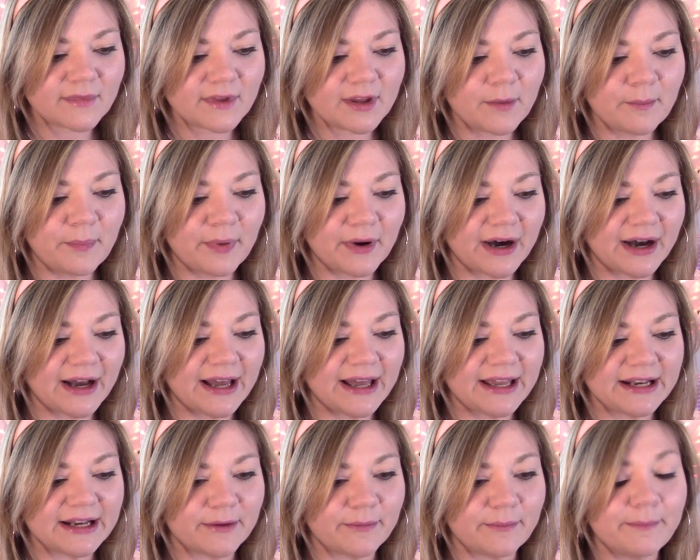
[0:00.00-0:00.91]

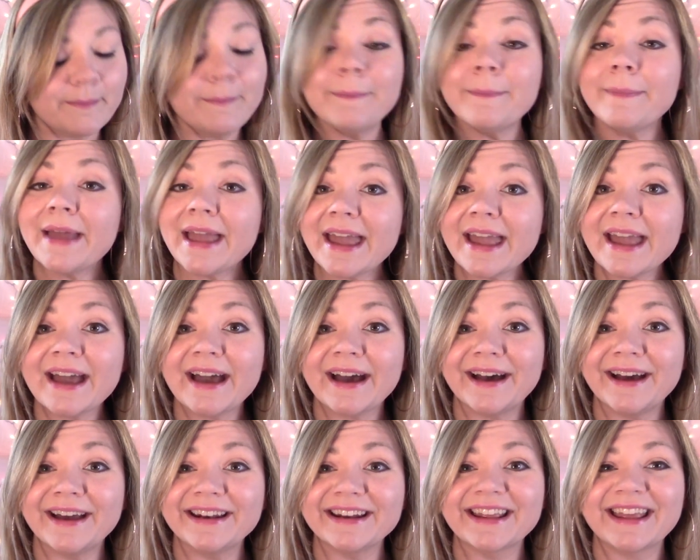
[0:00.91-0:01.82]
But
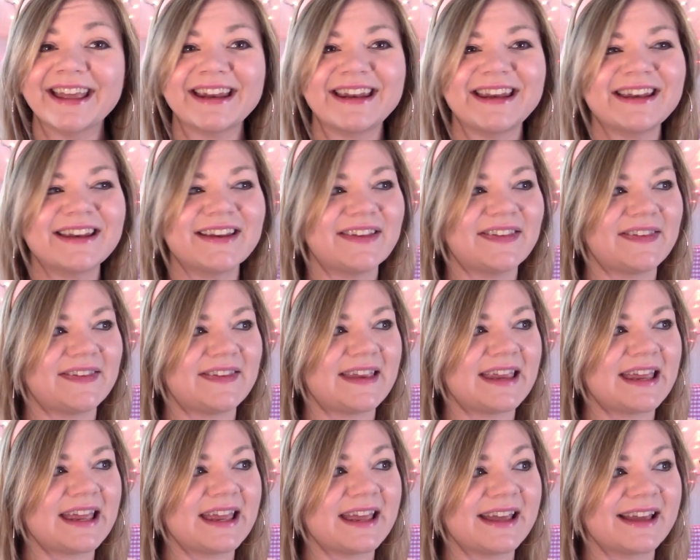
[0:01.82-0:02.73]
man, getting to
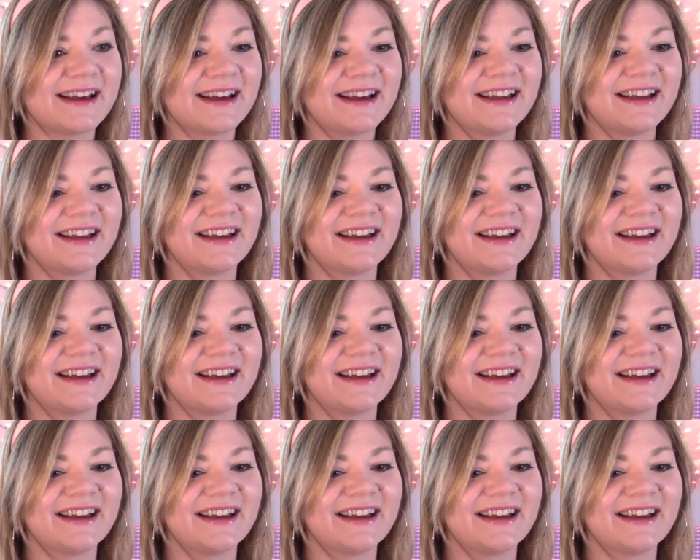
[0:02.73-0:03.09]
see